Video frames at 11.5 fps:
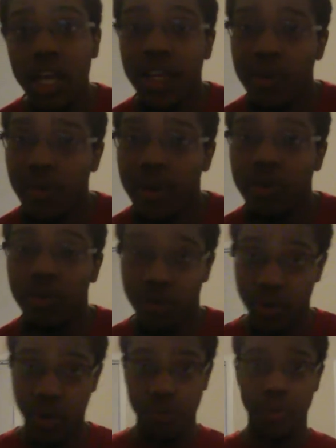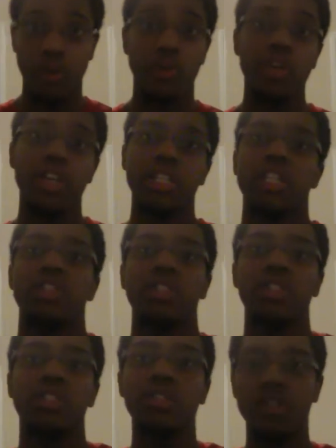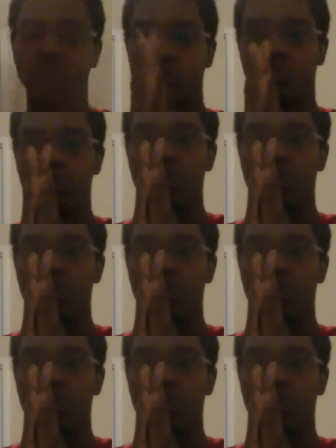to anyone, whatever your orientation is.